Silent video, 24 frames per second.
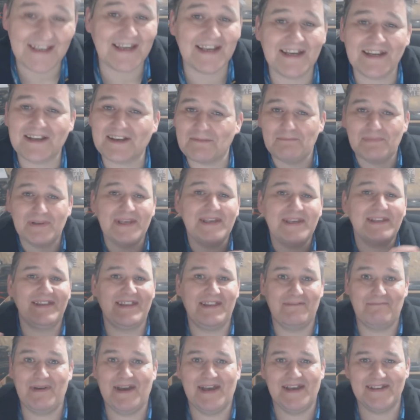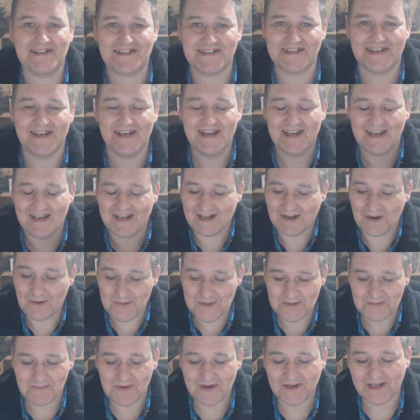taken it completely to bits.
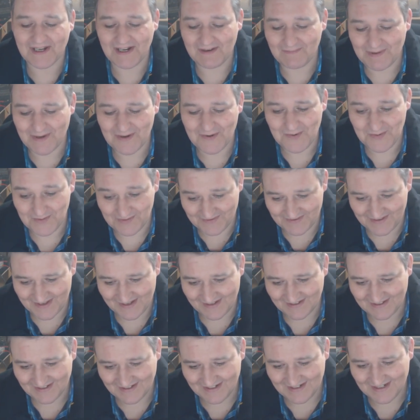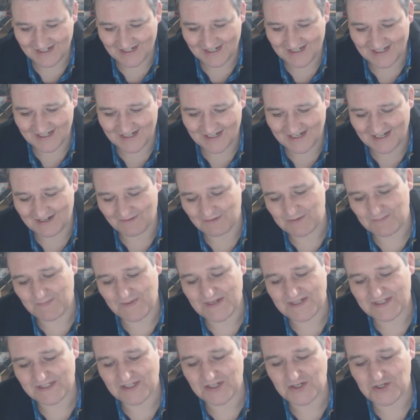I was mucking about with it and I was
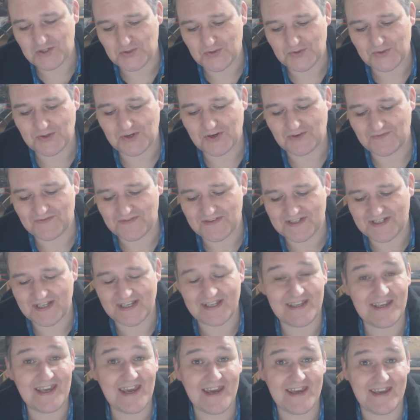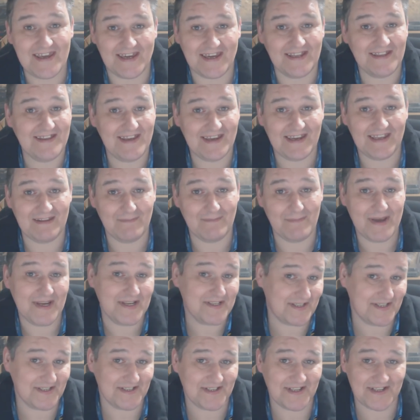basically showing off and saying, yeah, you can take it to
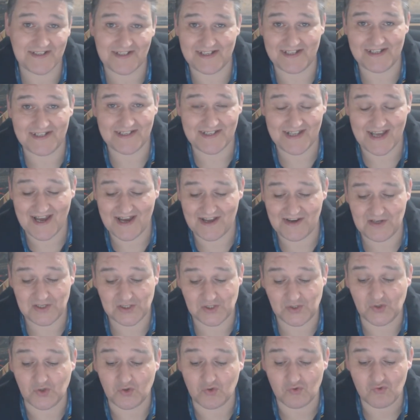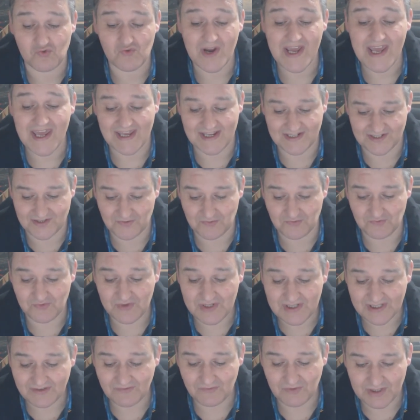bits and it's this and it's that and it's great. It's a
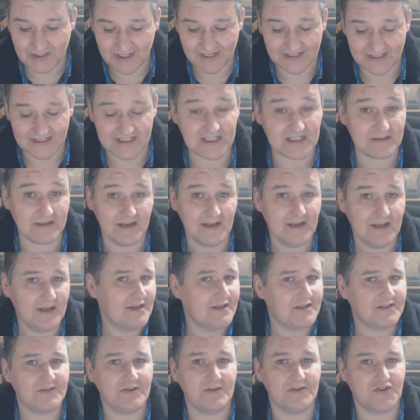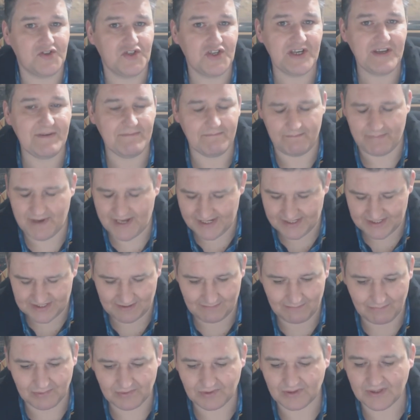really, really, it's not cheap, but
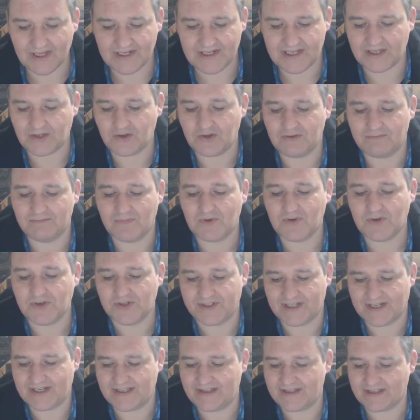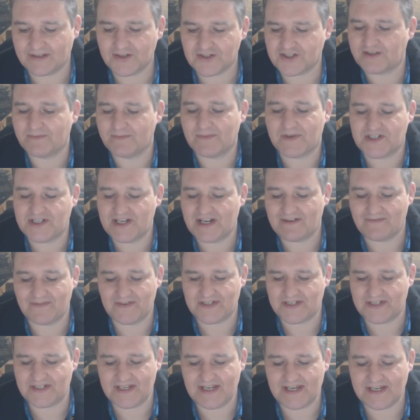it's a bloody good mod and the customer
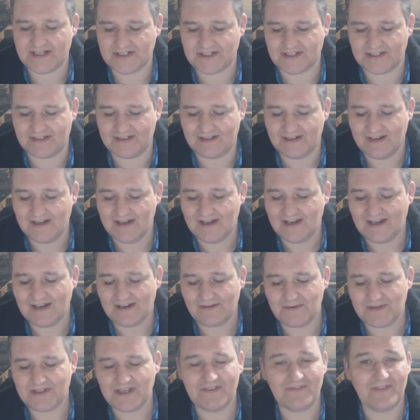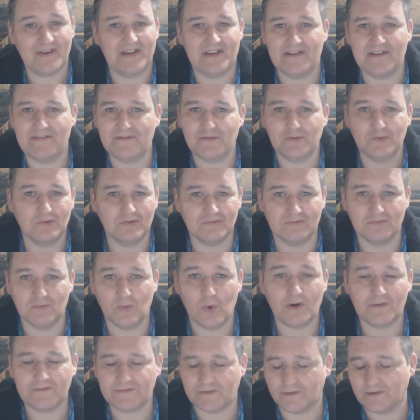service is excellent. I was giving it the full
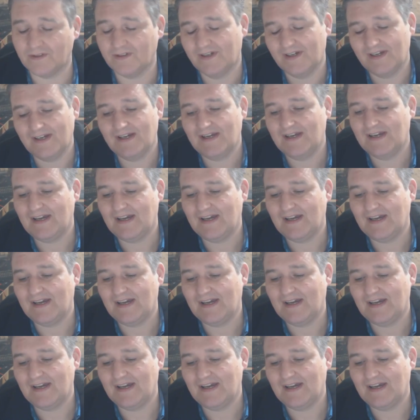waffle